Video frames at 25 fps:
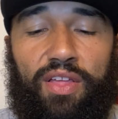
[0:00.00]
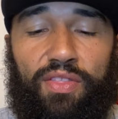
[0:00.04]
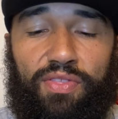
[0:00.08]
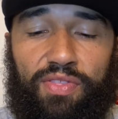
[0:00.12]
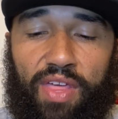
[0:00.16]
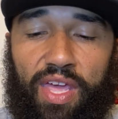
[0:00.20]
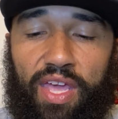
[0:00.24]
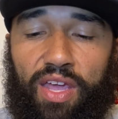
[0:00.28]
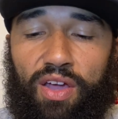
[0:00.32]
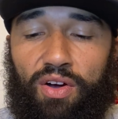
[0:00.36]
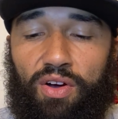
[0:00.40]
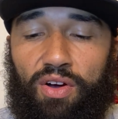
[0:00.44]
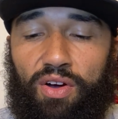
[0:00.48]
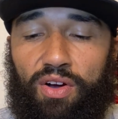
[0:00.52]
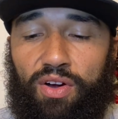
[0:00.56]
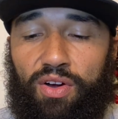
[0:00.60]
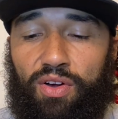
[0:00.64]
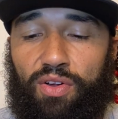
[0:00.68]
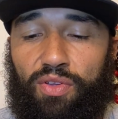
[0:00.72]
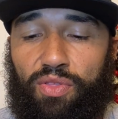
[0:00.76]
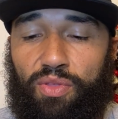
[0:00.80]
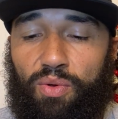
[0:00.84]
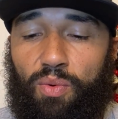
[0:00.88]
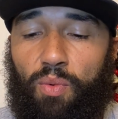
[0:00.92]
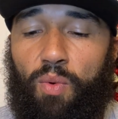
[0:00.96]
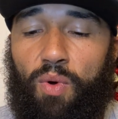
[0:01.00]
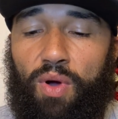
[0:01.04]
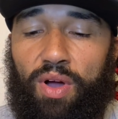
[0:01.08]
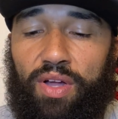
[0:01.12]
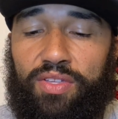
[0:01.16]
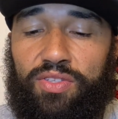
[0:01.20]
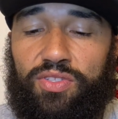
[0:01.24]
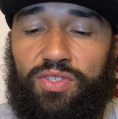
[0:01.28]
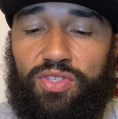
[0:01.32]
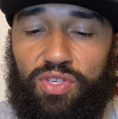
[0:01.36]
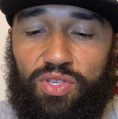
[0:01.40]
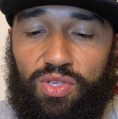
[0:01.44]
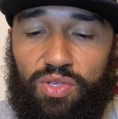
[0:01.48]
They are the
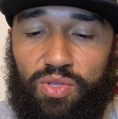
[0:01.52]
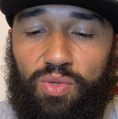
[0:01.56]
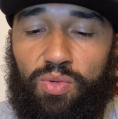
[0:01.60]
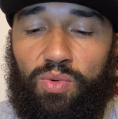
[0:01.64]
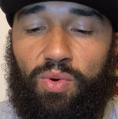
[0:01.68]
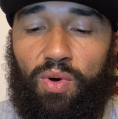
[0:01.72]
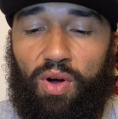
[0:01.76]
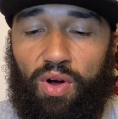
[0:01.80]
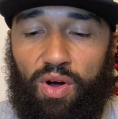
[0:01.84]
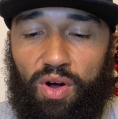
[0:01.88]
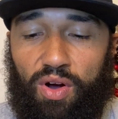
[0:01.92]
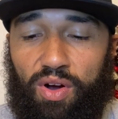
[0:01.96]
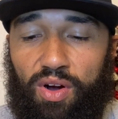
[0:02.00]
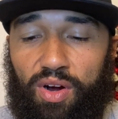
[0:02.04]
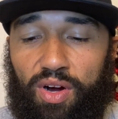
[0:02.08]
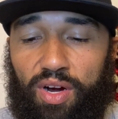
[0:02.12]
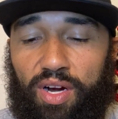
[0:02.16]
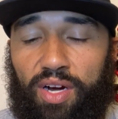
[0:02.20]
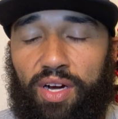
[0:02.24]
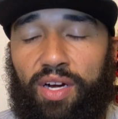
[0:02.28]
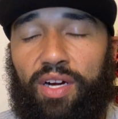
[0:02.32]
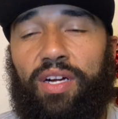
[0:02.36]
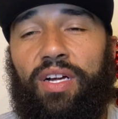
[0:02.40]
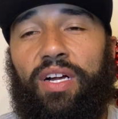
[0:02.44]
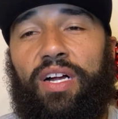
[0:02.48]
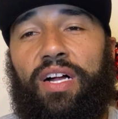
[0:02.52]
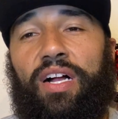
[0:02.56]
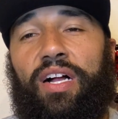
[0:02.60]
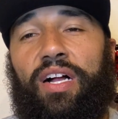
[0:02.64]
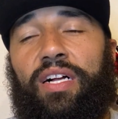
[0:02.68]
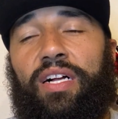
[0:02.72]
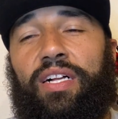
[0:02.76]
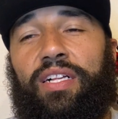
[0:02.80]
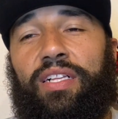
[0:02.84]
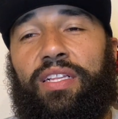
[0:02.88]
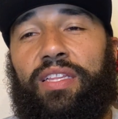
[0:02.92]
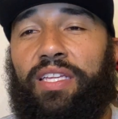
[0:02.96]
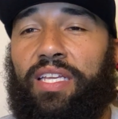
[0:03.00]
ones who are
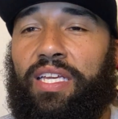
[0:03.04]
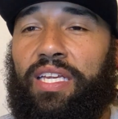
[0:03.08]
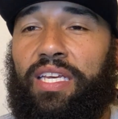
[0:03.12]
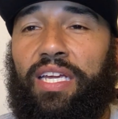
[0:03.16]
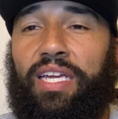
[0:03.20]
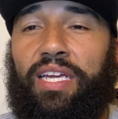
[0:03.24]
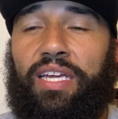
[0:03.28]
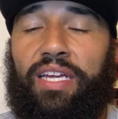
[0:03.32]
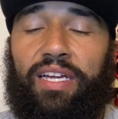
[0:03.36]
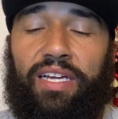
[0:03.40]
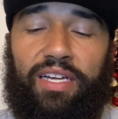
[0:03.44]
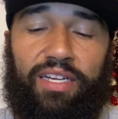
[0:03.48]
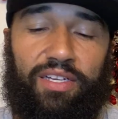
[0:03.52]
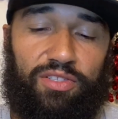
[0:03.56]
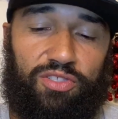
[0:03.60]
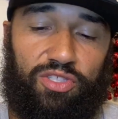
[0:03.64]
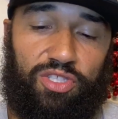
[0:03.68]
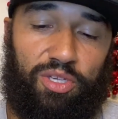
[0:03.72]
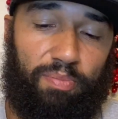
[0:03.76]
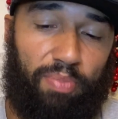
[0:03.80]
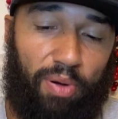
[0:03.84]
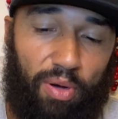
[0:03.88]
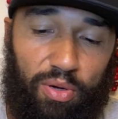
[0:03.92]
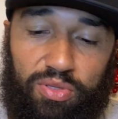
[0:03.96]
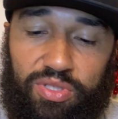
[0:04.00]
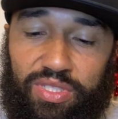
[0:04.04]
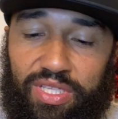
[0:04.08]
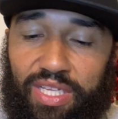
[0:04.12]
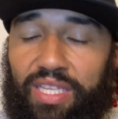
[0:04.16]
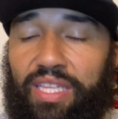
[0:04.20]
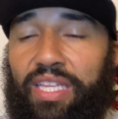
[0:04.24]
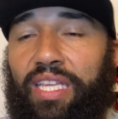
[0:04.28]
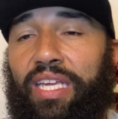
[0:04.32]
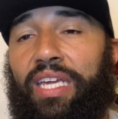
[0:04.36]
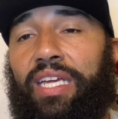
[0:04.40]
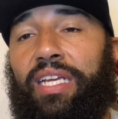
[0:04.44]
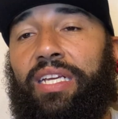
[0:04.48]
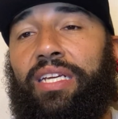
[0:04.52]
leading, supposed to
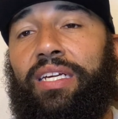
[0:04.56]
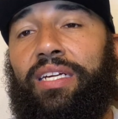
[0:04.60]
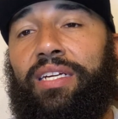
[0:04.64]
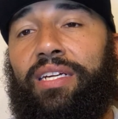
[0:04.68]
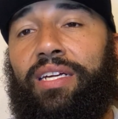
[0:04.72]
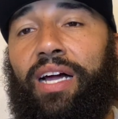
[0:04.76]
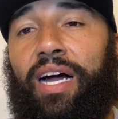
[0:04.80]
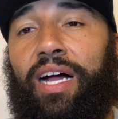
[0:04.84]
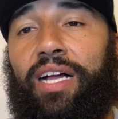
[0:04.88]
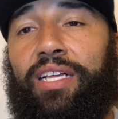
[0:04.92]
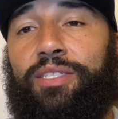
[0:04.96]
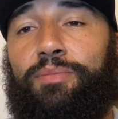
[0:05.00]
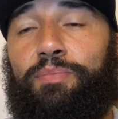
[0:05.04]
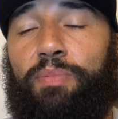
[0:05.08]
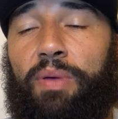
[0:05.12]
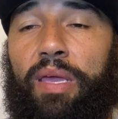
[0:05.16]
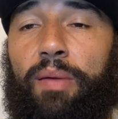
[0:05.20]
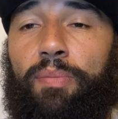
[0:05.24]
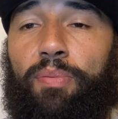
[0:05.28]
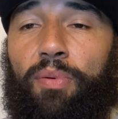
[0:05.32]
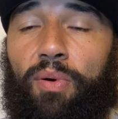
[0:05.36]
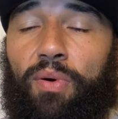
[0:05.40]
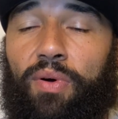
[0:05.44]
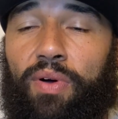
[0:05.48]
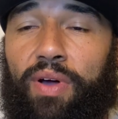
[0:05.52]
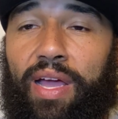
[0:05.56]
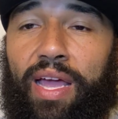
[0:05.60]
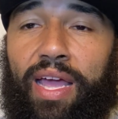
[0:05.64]
lead God's people.